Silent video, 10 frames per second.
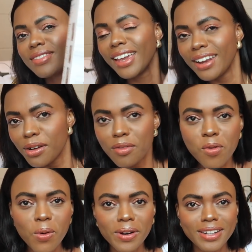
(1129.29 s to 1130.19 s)
and then of
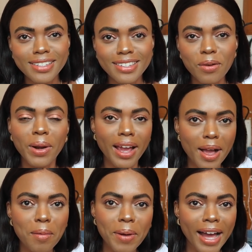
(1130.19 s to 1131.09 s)
course when i
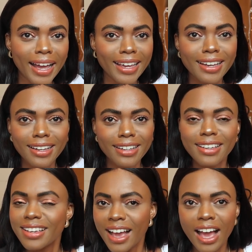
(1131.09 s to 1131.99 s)
come back
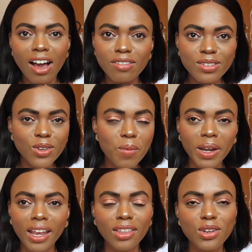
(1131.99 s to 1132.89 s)
i have so
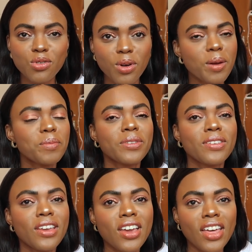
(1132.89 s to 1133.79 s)
many other
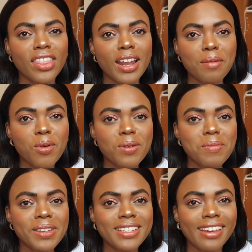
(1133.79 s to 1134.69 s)
trips that i'm going to
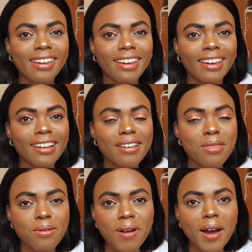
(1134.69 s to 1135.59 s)
be taking
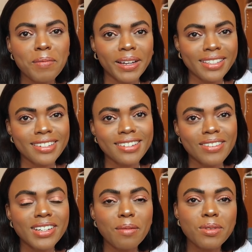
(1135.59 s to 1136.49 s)
throughout mexico
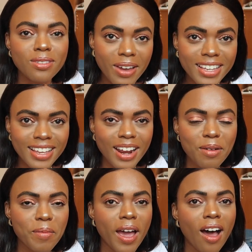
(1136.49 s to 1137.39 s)
which i'm so excited
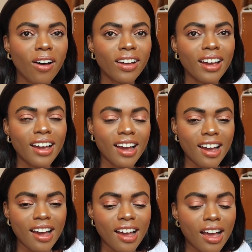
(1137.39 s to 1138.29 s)
about
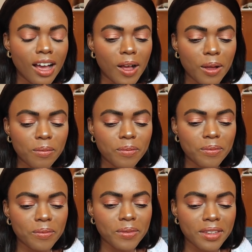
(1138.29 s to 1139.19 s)

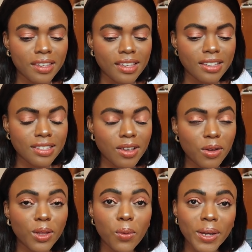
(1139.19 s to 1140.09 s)
um,
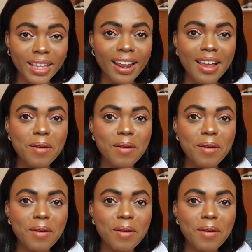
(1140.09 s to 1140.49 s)
so the week that I